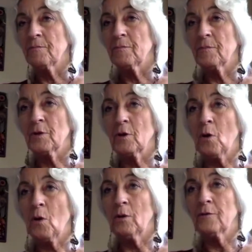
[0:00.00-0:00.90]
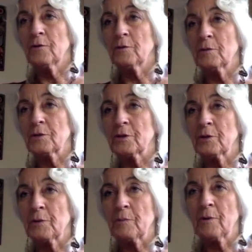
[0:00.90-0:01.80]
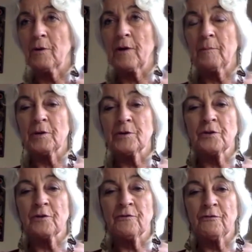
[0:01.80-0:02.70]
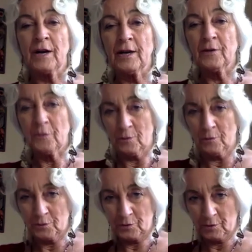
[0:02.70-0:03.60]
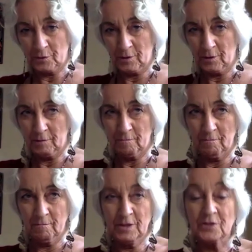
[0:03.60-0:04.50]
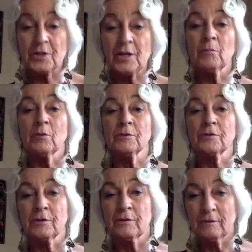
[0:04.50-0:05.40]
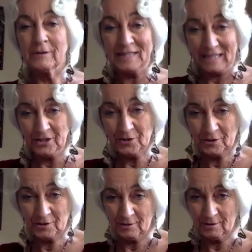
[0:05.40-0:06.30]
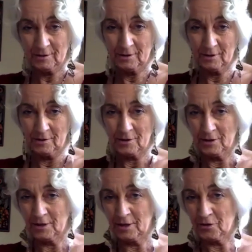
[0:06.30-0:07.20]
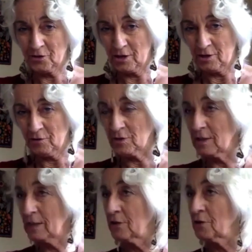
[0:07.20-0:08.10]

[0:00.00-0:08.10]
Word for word: the goal of neuromuscular reprogramming is to find those disabled links in our kinetic chains and